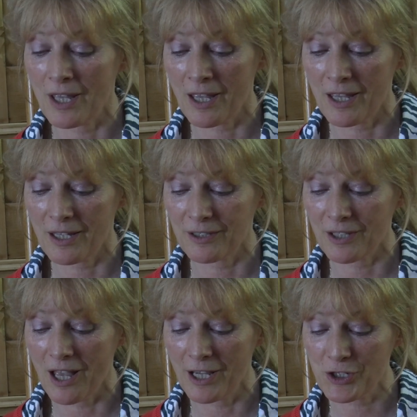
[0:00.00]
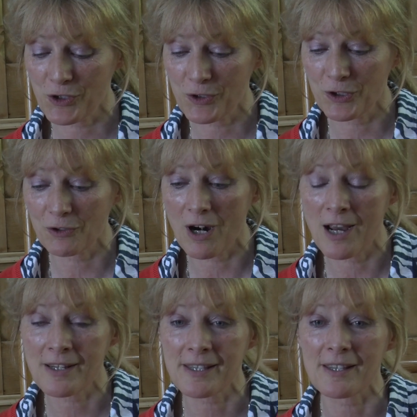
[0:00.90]
high sugar
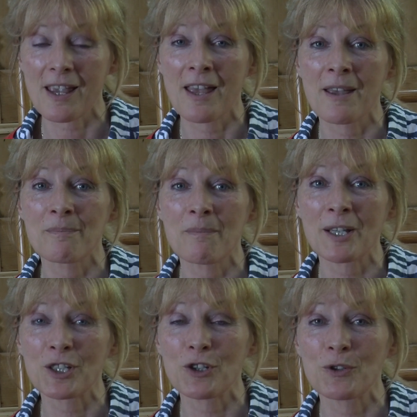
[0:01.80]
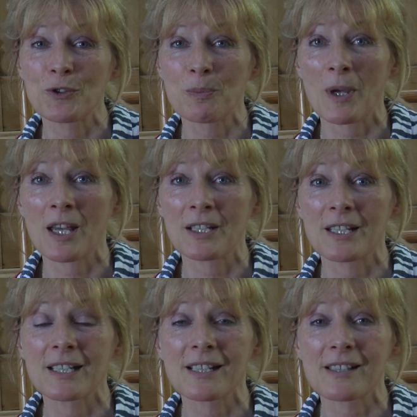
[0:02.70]
grass, manicured
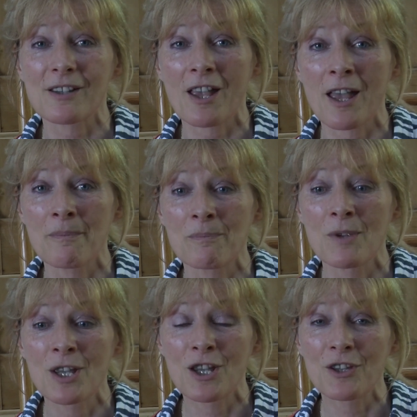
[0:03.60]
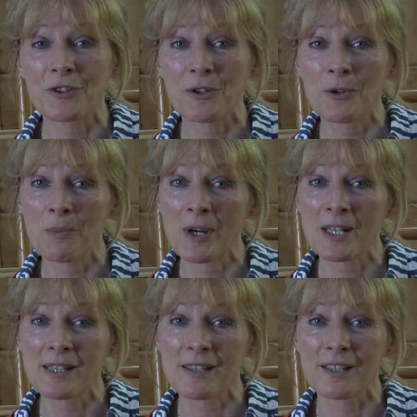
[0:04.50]
paddocks,
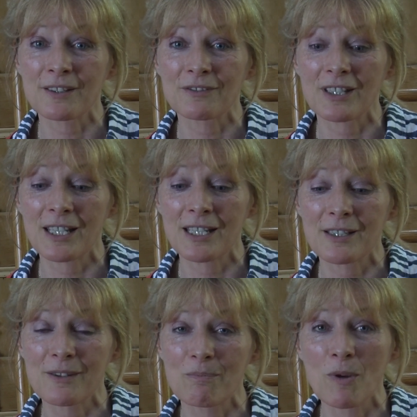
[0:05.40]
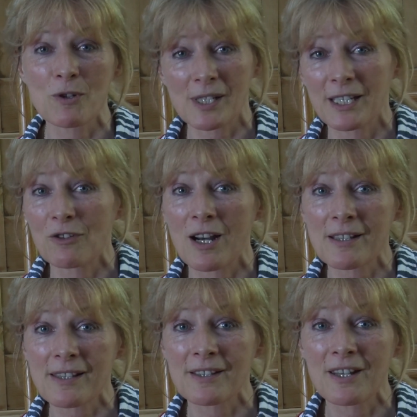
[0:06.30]
thoroughbreds that eat mostly
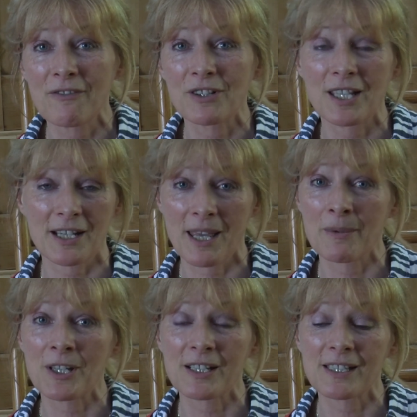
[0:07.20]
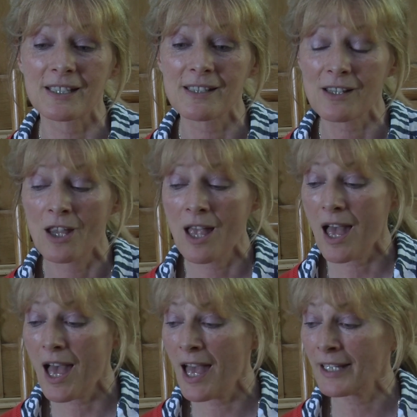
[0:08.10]
grass and never get laminitis.
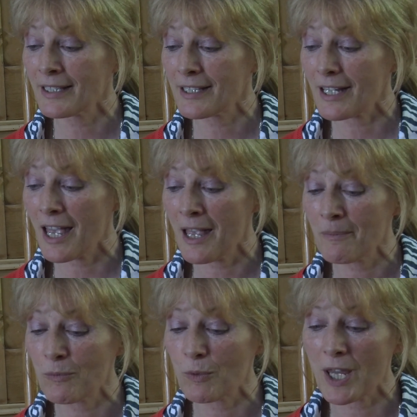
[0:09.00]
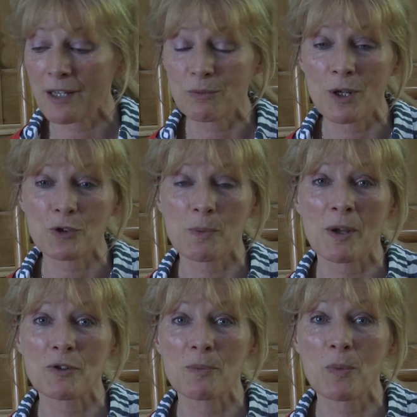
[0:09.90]
And we had Welsh
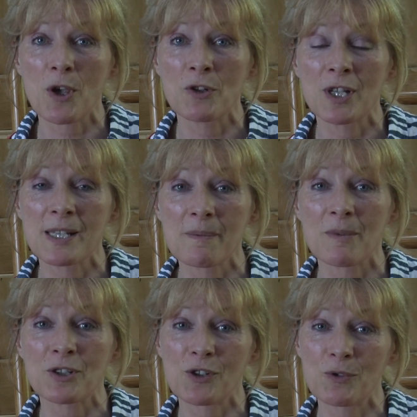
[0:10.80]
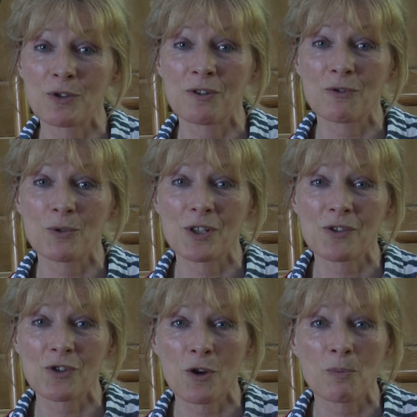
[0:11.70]
mountain ponies. My children have
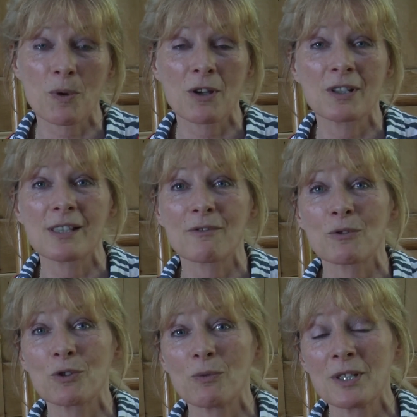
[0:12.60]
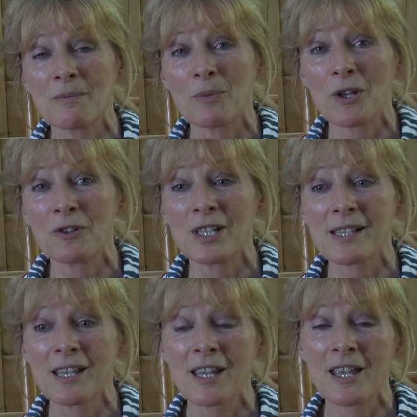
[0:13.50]
always shown ponies, I've always ridden
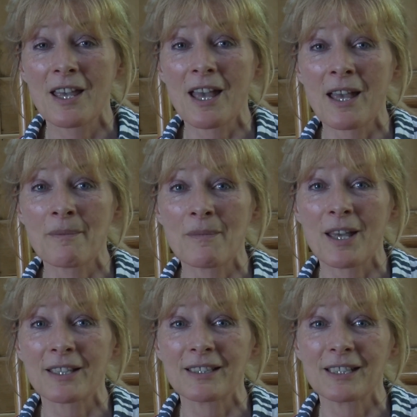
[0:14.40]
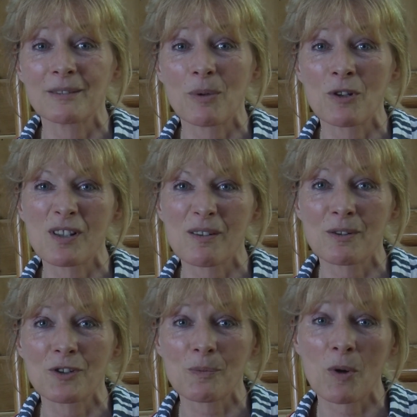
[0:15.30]
ponies. I think ponies
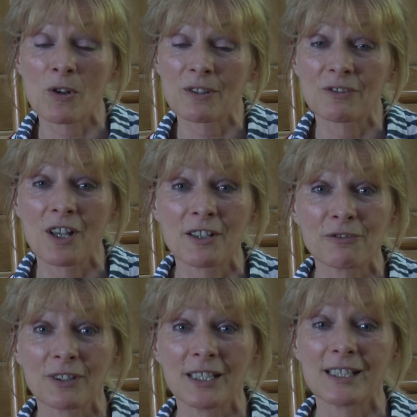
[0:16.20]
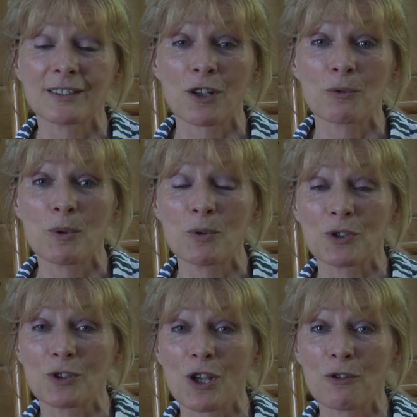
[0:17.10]
are just part of life, really, so we
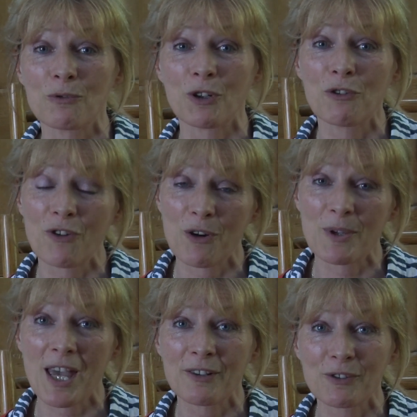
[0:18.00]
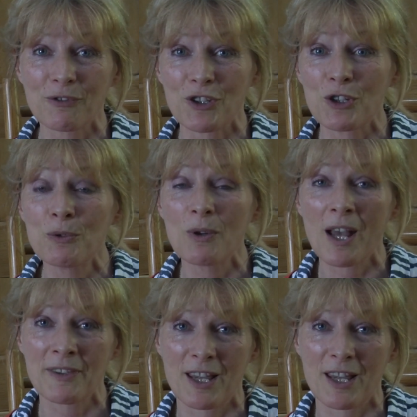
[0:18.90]
wouldn't go very far without a few and